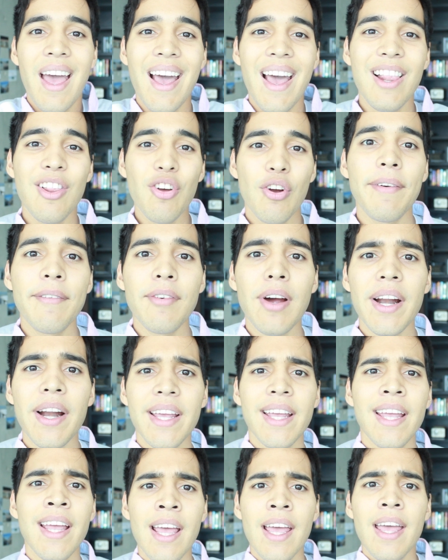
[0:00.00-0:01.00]
Hello
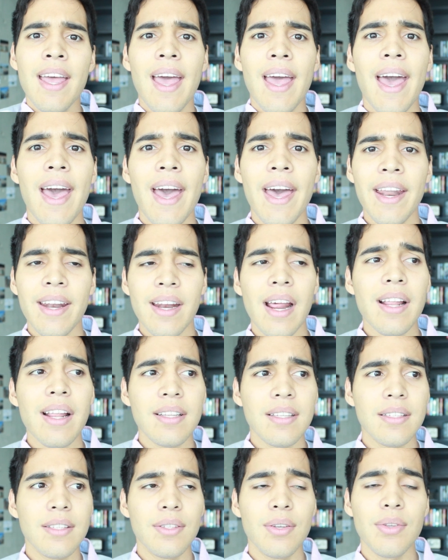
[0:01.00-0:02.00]
everybody, and
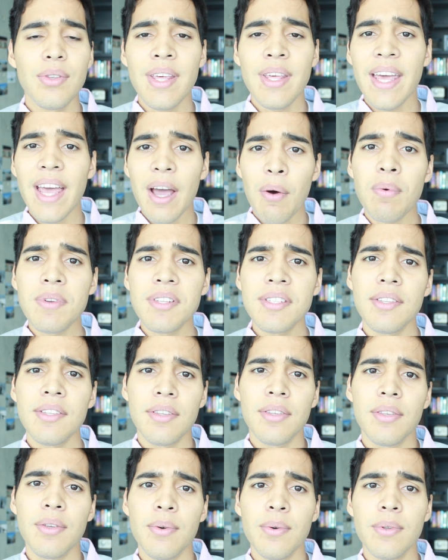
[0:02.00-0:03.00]
today I
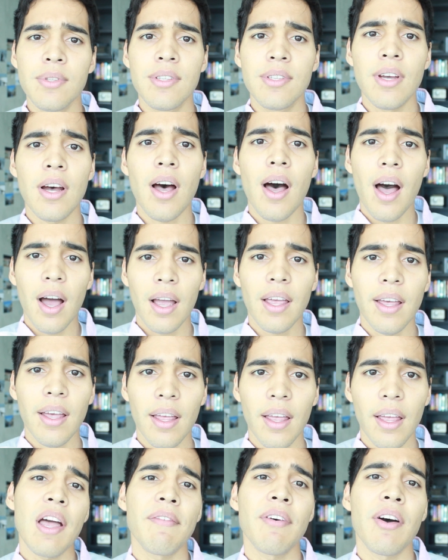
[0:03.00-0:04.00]
want to talk
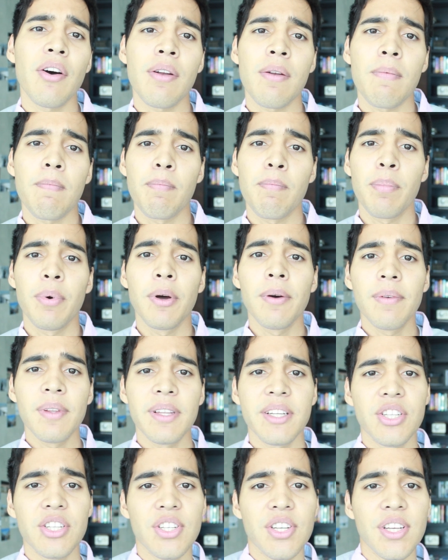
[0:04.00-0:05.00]
about
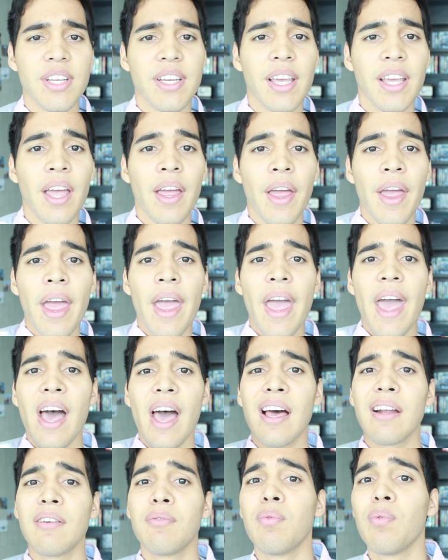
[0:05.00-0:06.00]
publishing
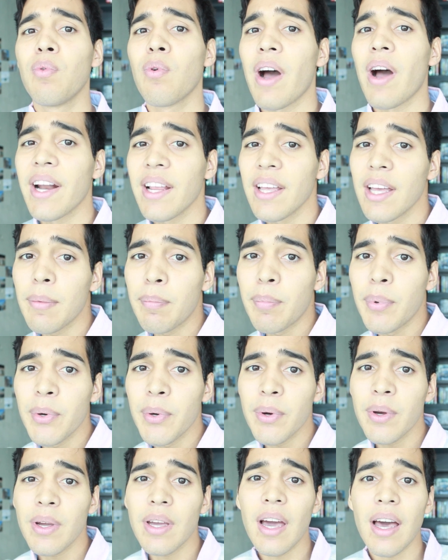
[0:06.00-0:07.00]
and writing a
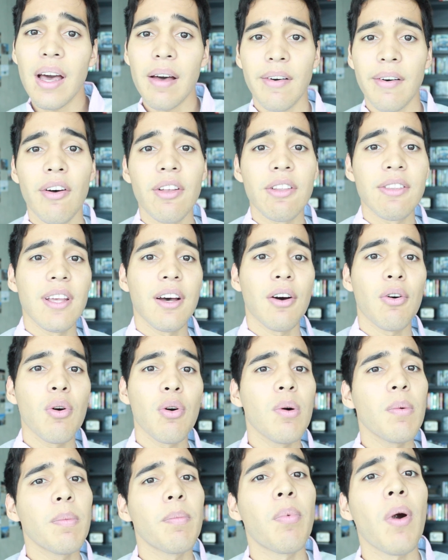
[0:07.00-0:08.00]
book, about the
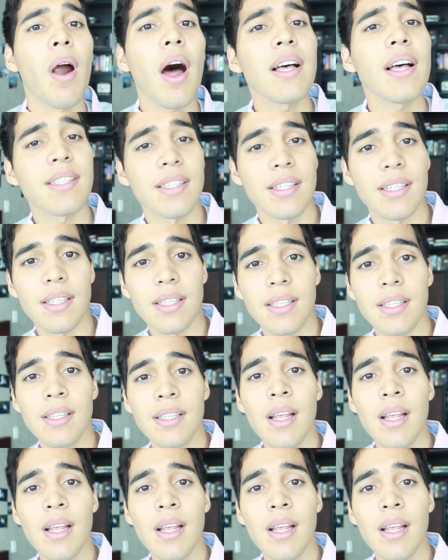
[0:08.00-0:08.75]
whole process.